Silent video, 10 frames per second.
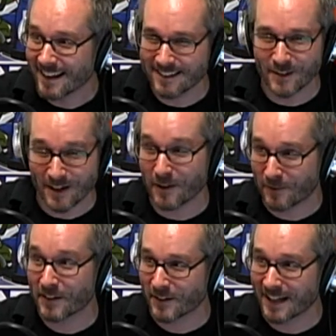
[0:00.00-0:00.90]
to another
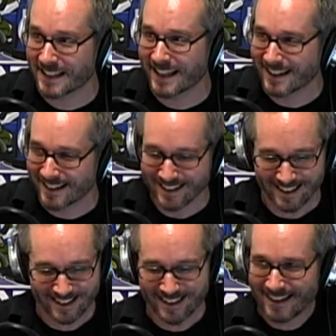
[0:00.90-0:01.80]
fifth-grade kid? That's where it
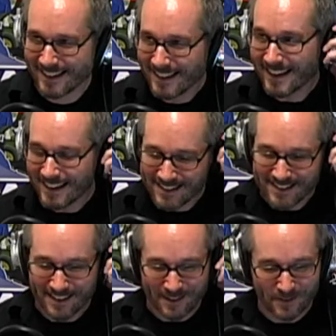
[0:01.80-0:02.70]
comes from. Yeah,
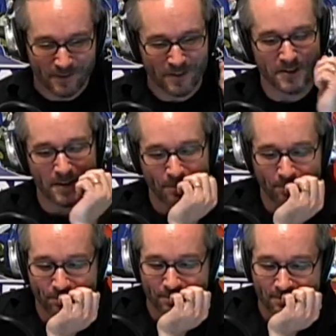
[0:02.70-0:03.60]
so for sure. I wonder
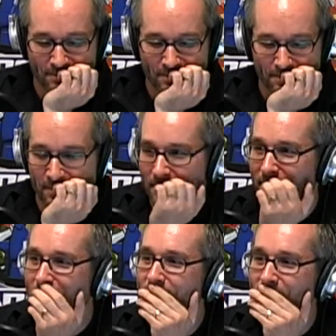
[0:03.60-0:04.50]
if they'd be able to make that
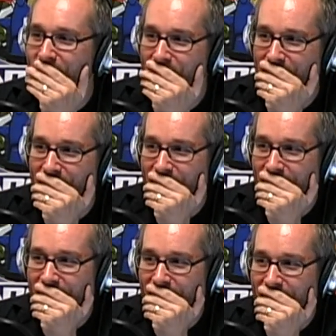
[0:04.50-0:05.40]
same episode today,
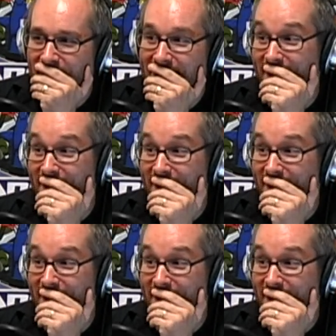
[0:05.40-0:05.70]
you